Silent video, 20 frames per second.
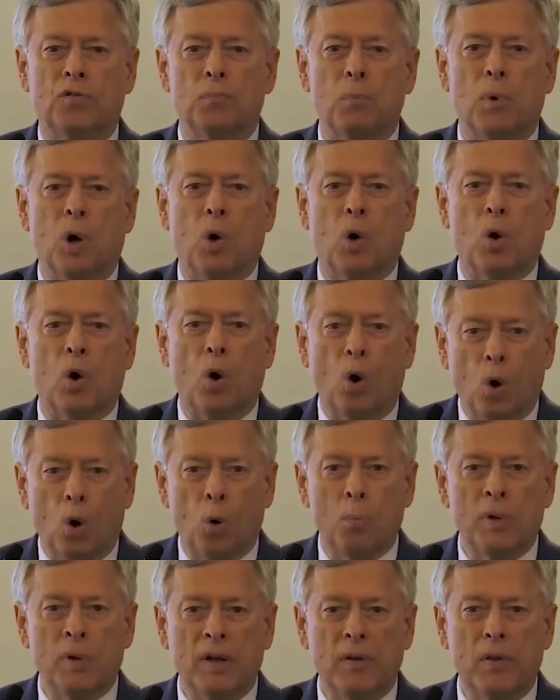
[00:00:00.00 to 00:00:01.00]
Mo
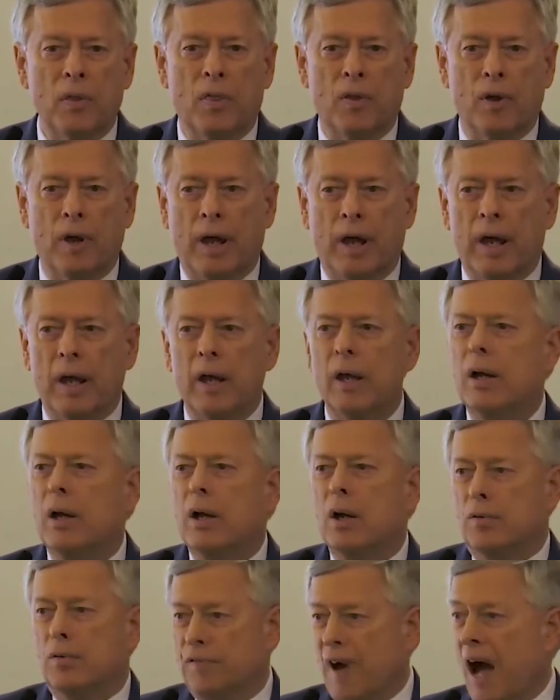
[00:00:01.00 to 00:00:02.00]
Coleman, the
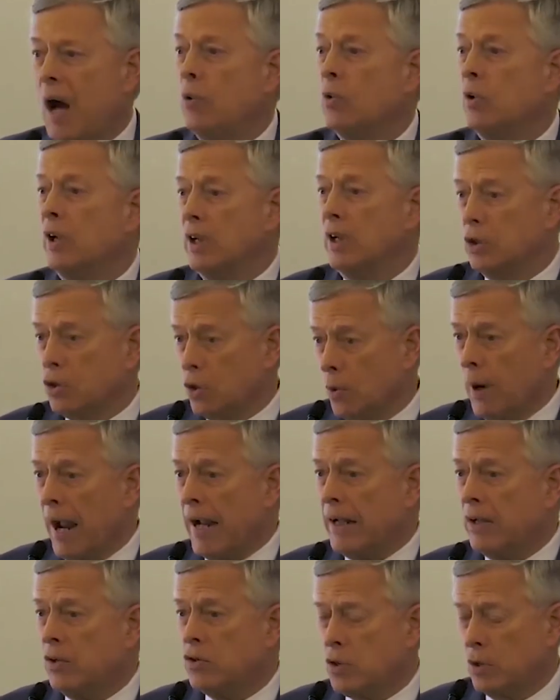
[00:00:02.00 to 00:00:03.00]
founding
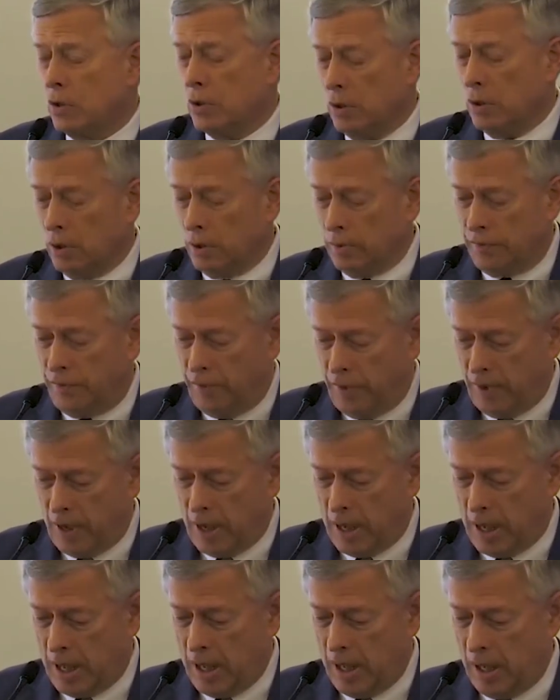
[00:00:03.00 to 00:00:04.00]
director of
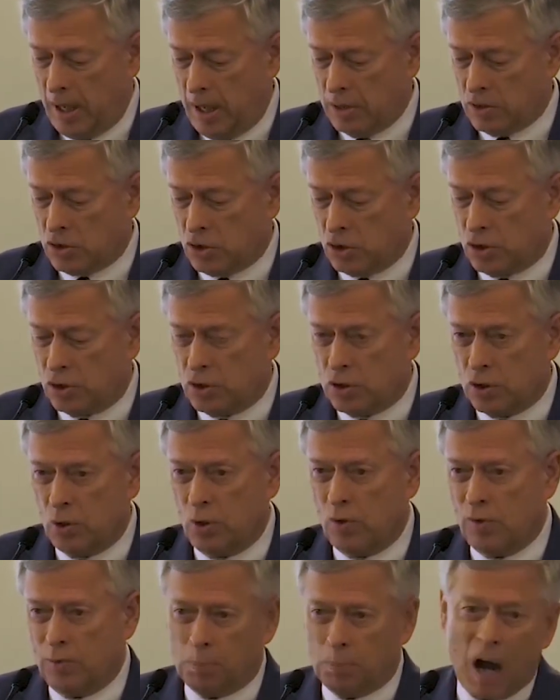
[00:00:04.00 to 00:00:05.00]
the
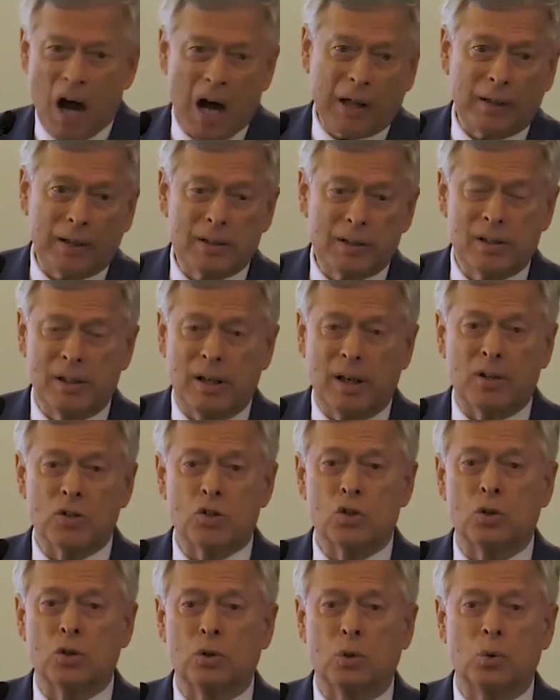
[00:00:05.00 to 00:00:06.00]
Institute of
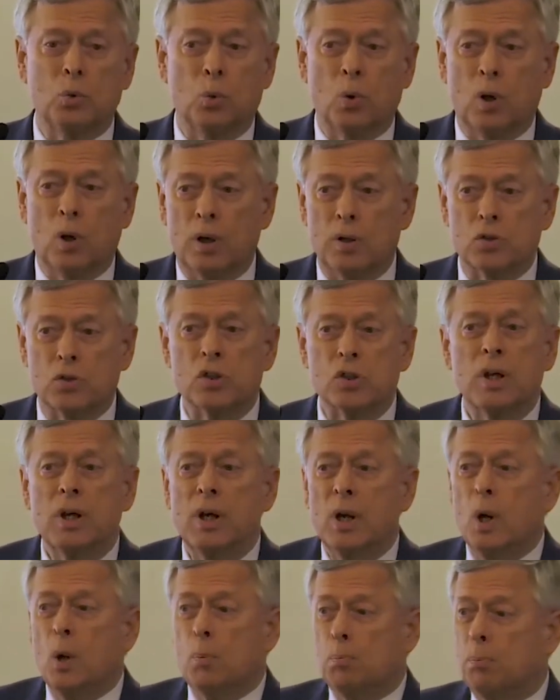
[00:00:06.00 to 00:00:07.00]
Politics, who was
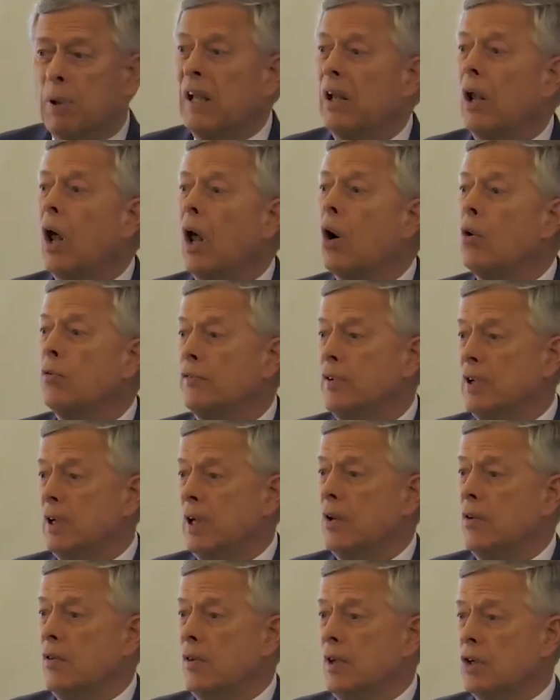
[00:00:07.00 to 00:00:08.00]
beloved
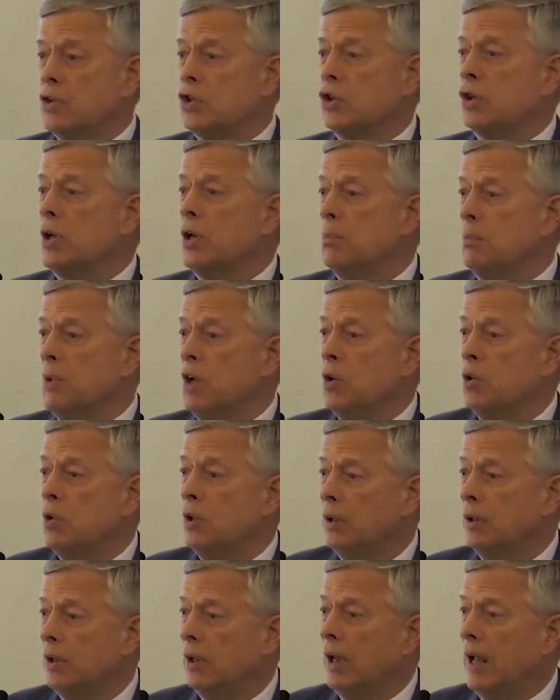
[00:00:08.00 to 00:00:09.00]
in this
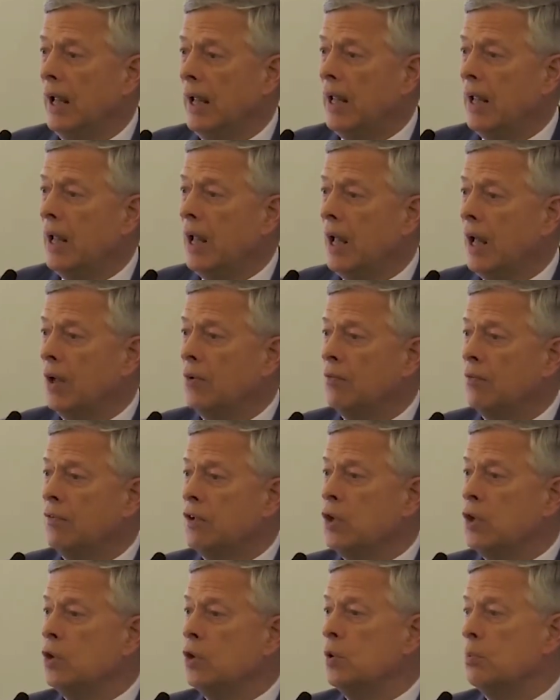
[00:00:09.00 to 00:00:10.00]
community and
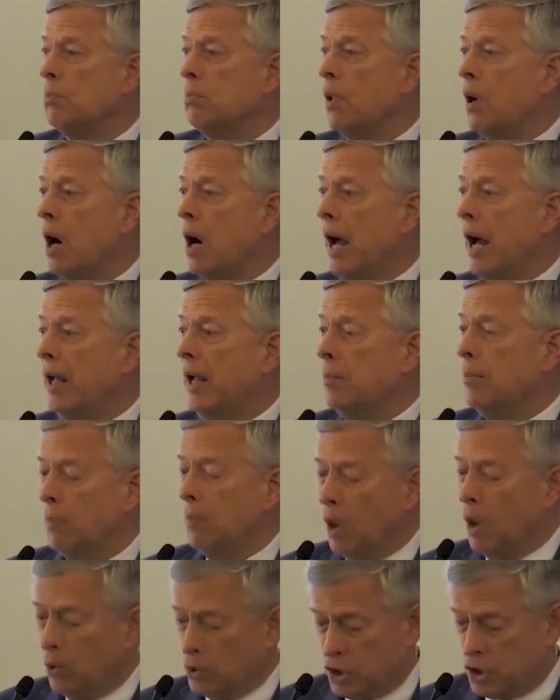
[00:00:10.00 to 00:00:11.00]
viewed by
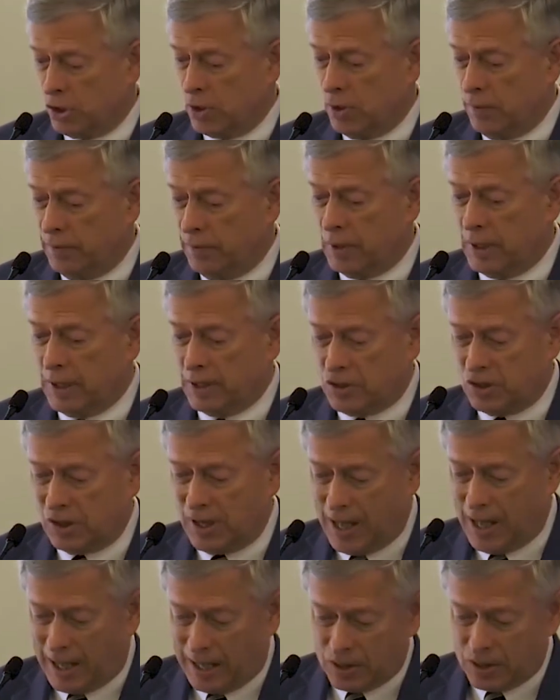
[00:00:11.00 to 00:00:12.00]
most of us
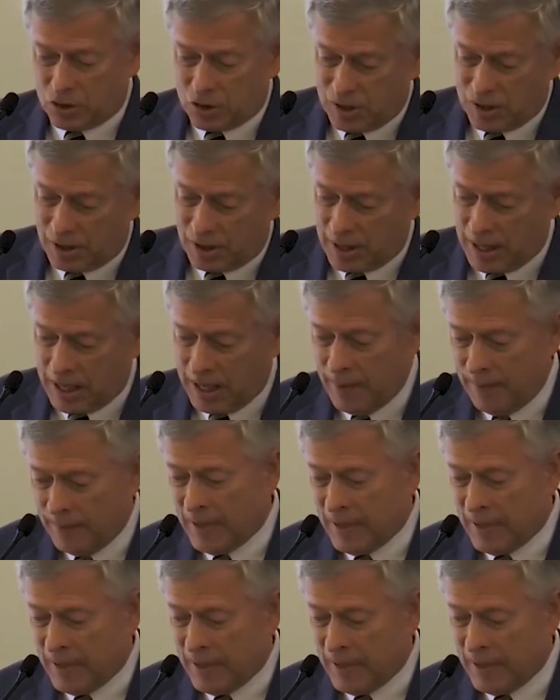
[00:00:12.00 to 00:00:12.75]
as the